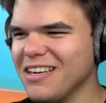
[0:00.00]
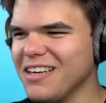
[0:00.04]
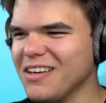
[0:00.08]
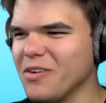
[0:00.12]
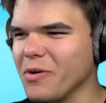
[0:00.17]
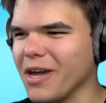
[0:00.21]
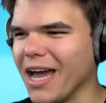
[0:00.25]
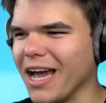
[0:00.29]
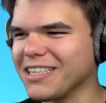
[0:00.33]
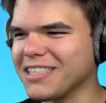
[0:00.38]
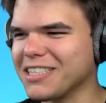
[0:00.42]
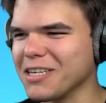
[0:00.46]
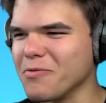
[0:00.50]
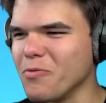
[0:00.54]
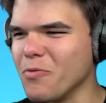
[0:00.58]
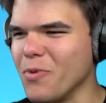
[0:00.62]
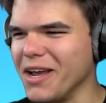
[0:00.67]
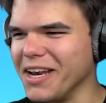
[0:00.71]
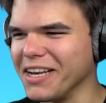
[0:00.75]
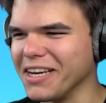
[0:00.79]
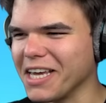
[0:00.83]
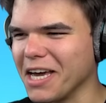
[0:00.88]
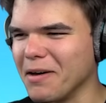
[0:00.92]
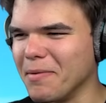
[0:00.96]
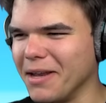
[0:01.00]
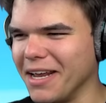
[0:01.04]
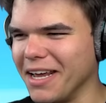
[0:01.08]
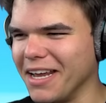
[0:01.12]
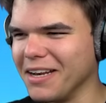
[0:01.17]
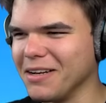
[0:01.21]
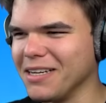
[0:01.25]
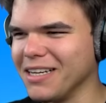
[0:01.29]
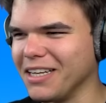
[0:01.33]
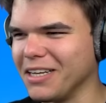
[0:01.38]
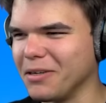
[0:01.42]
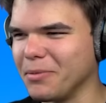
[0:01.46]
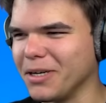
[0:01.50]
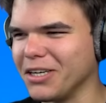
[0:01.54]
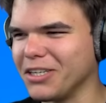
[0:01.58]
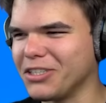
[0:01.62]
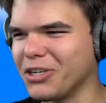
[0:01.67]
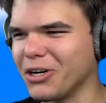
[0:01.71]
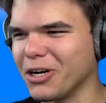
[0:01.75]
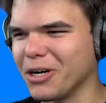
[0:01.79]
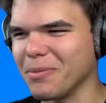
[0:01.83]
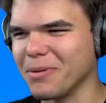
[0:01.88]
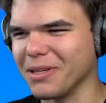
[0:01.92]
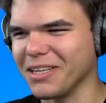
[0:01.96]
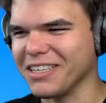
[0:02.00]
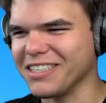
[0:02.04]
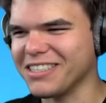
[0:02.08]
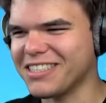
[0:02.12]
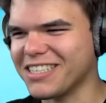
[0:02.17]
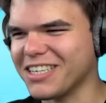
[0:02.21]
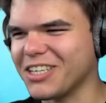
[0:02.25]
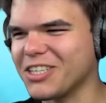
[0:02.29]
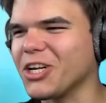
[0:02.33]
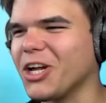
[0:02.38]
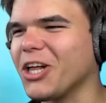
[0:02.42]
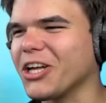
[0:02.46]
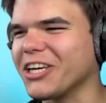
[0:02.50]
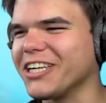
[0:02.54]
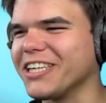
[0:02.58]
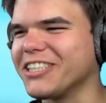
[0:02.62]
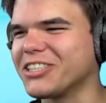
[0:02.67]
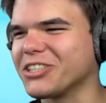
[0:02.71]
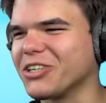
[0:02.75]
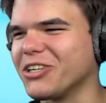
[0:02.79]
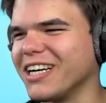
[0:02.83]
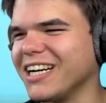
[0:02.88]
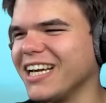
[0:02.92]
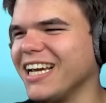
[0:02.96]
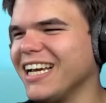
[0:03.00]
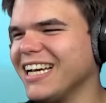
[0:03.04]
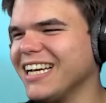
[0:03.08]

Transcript: We got some wind coming in, a little bit of turbulence. It's all good, Jordy.